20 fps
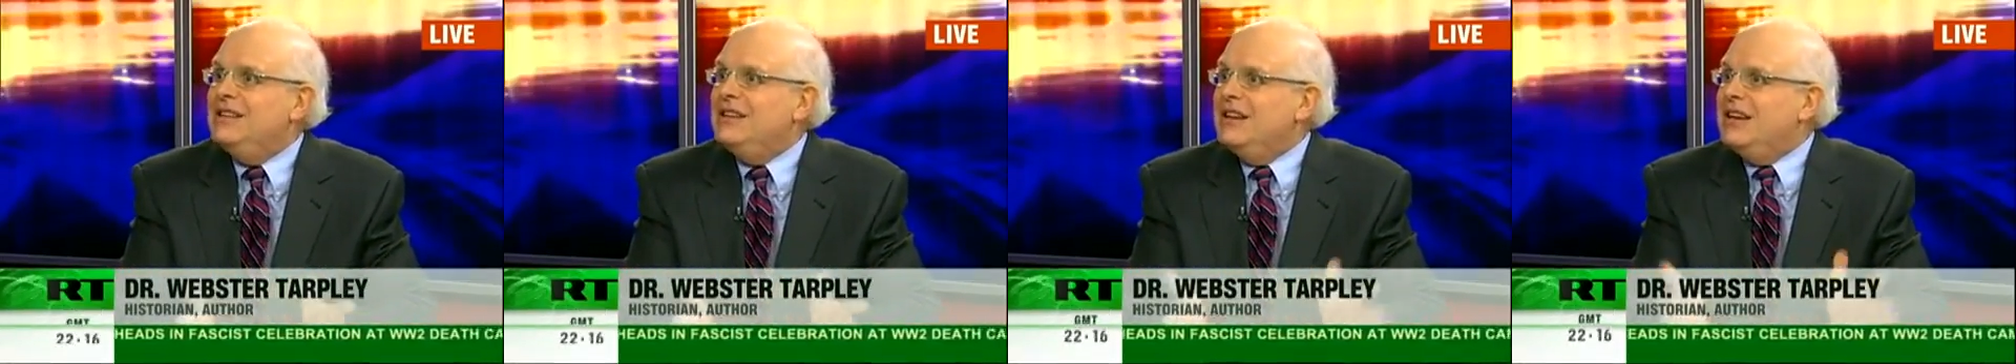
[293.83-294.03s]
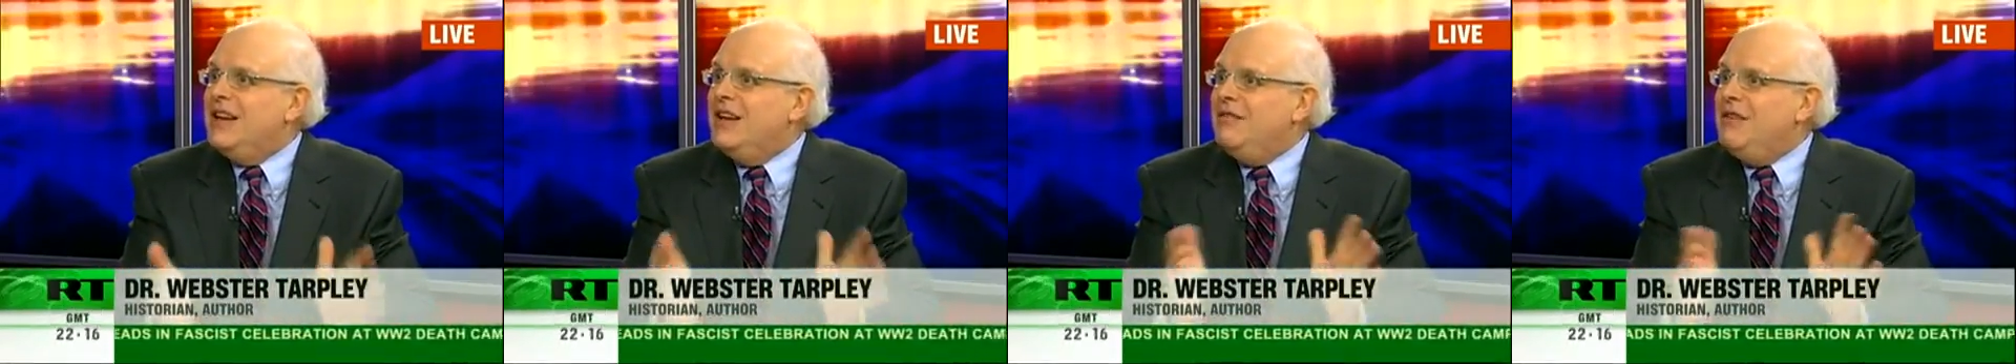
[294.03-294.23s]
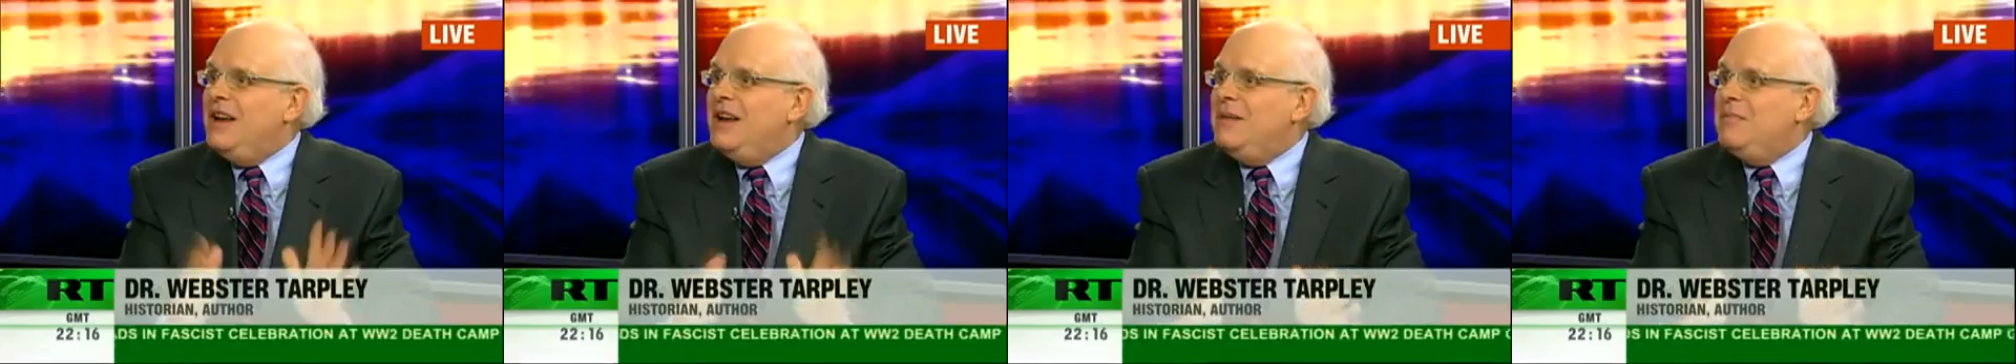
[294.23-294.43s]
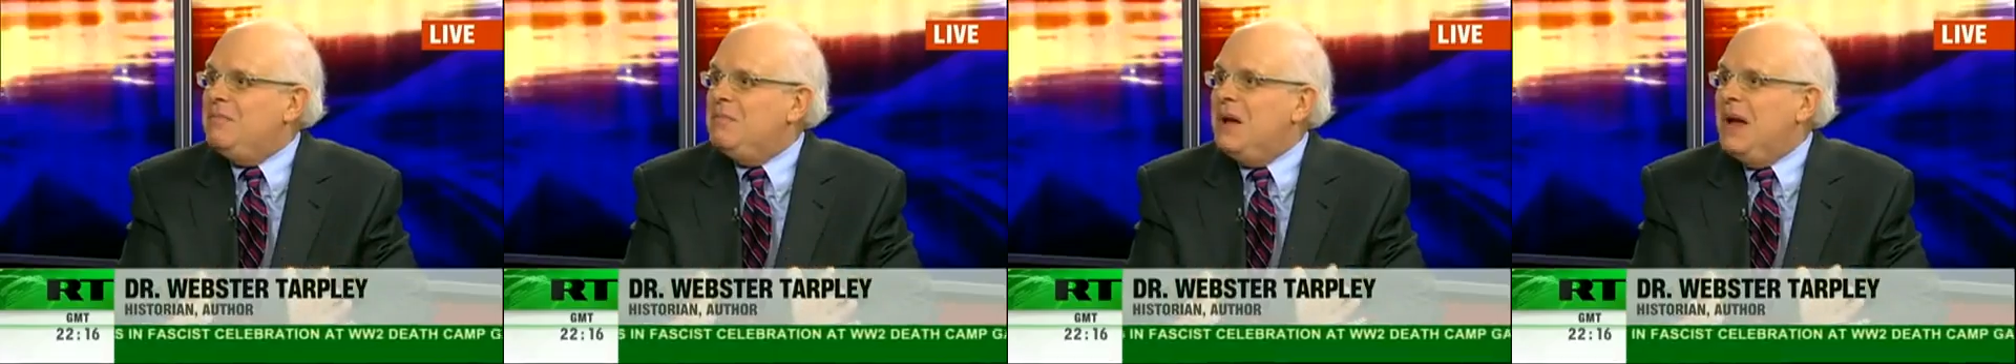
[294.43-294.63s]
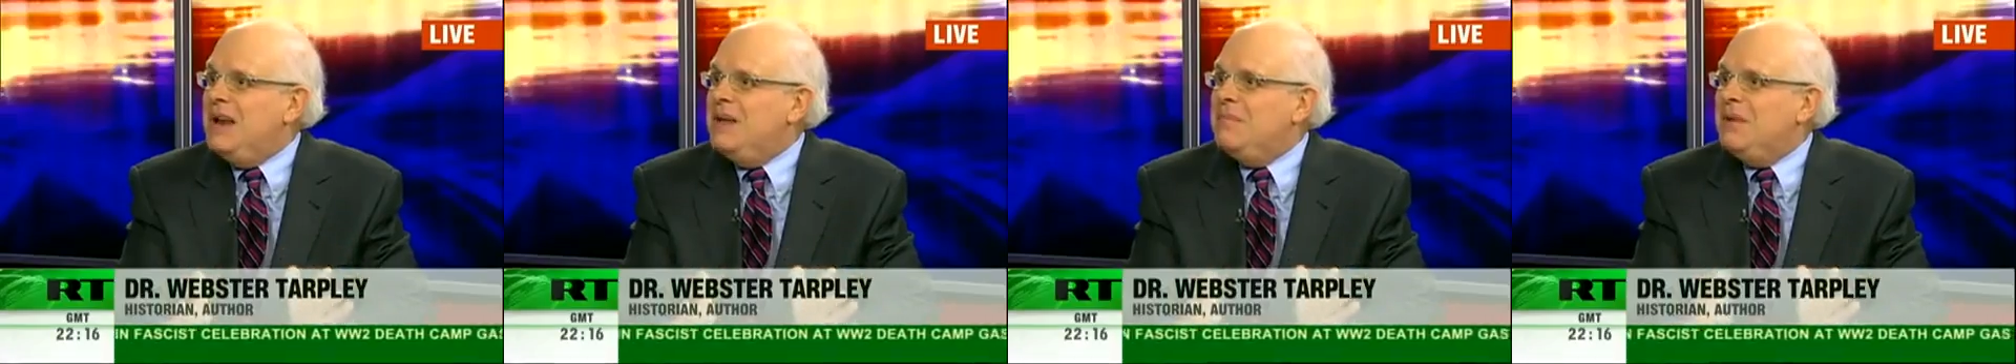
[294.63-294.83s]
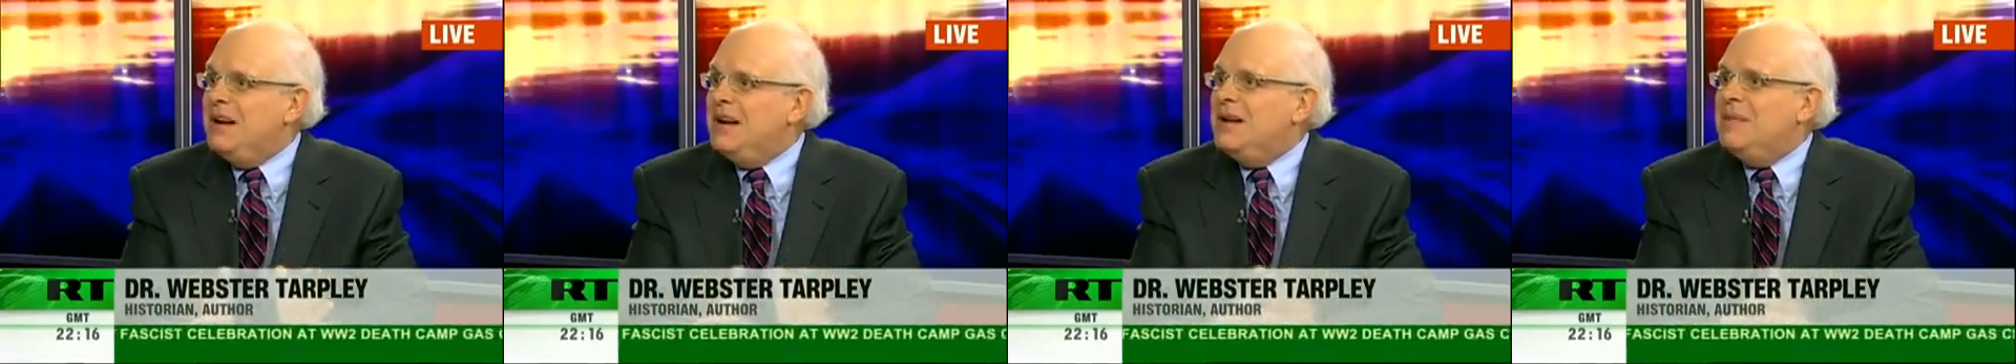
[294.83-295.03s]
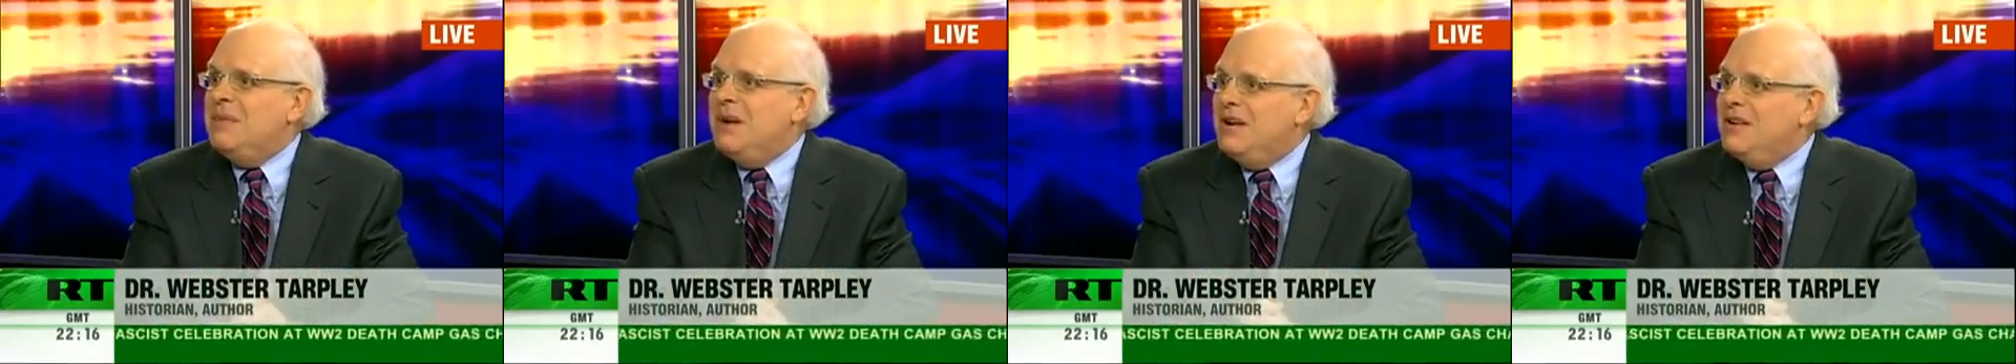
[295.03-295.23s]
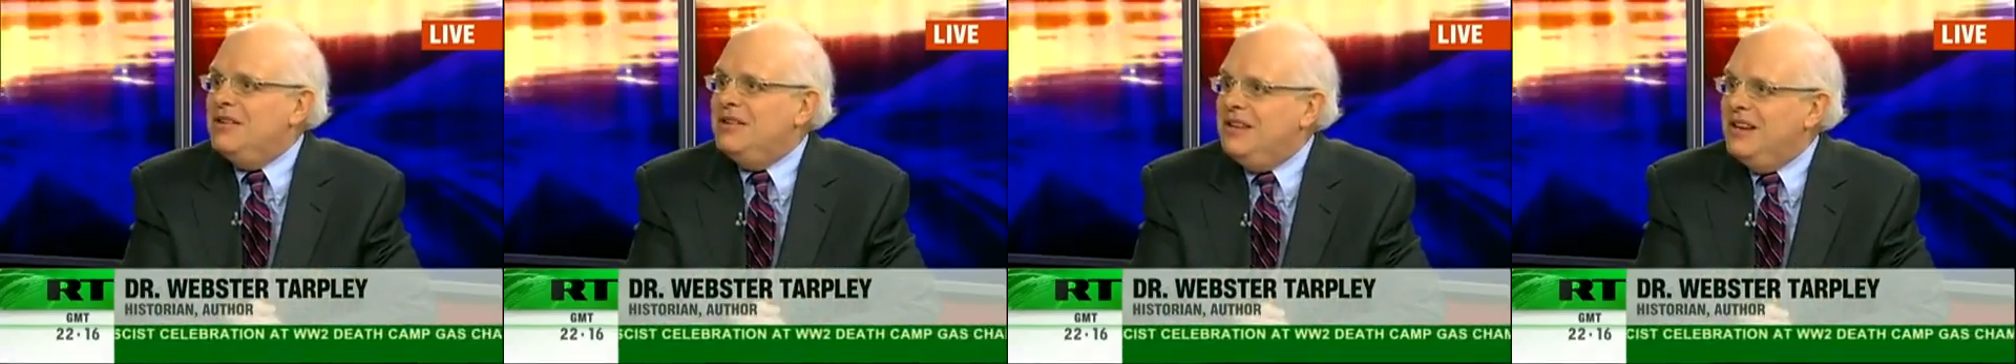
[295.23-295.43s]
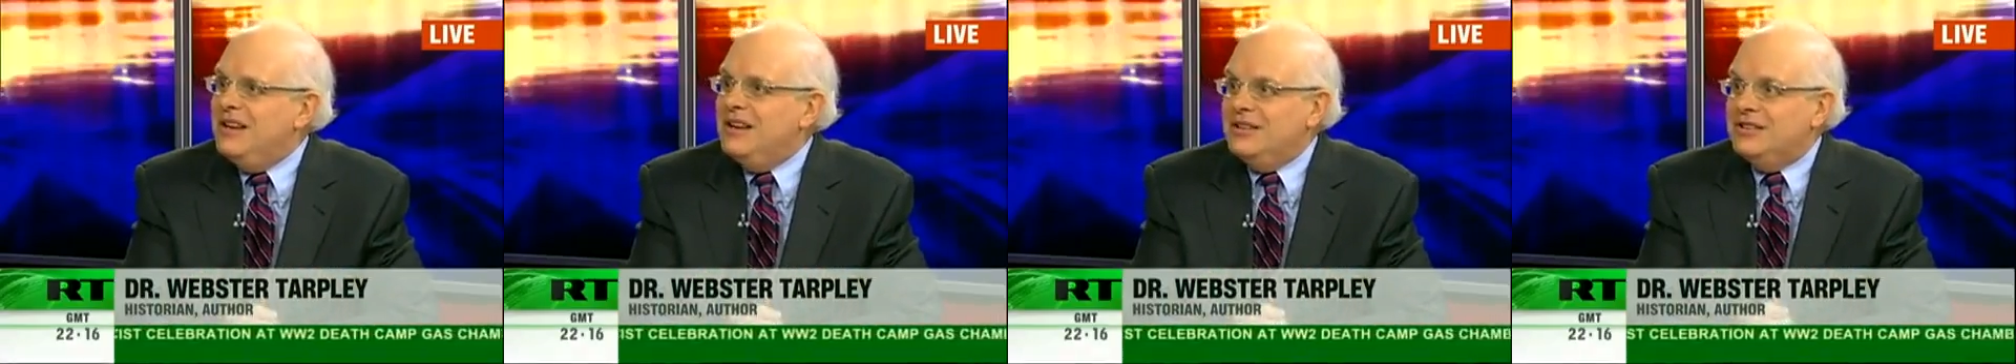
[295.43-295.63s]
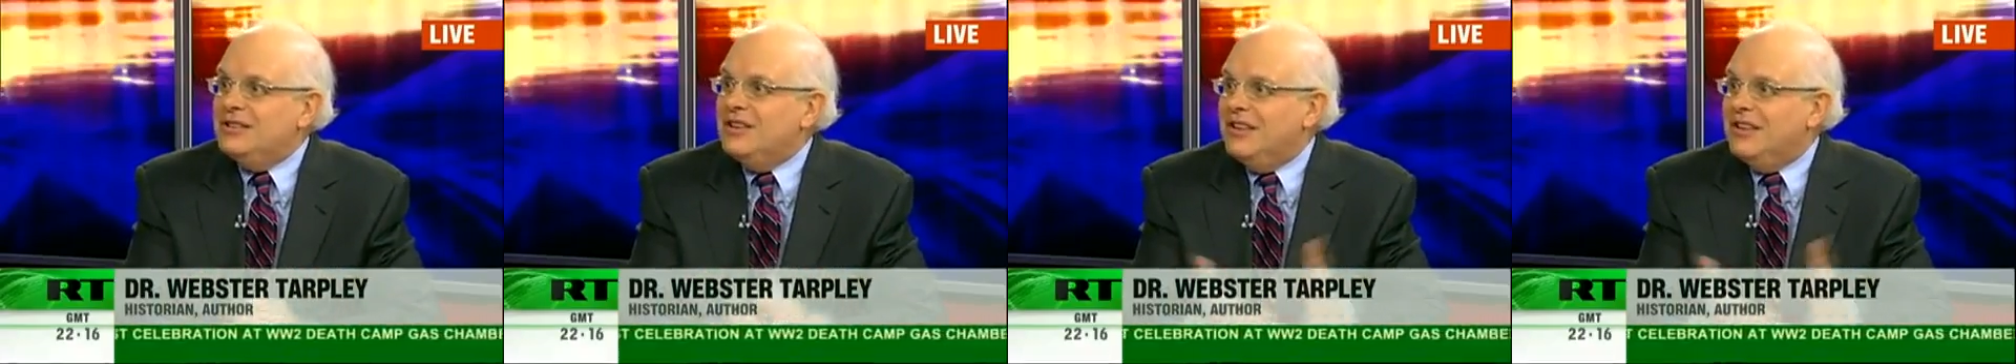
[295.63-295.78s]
to give anybody a better deal.